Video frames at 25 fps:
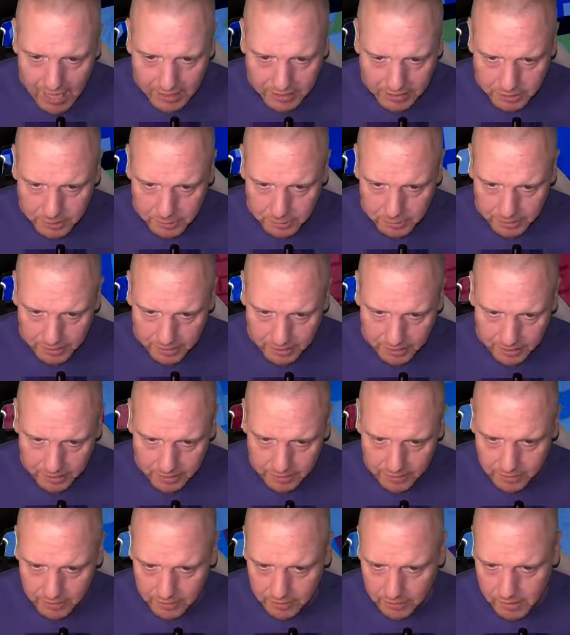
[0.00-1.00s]
to be.
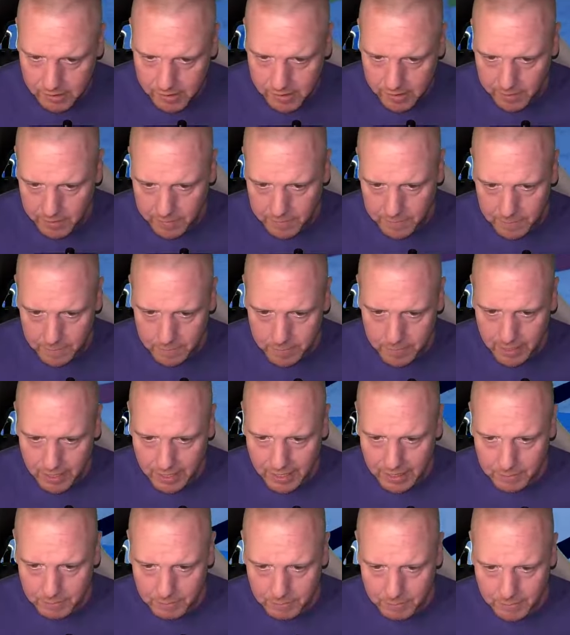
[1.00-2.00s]

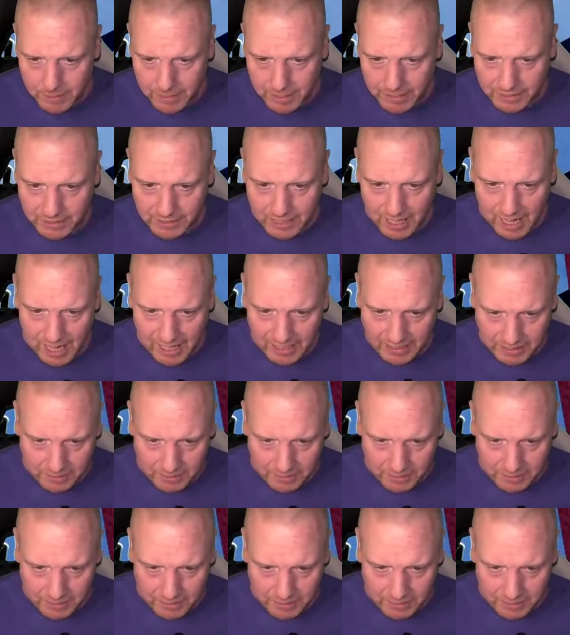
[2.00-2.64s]
It just has to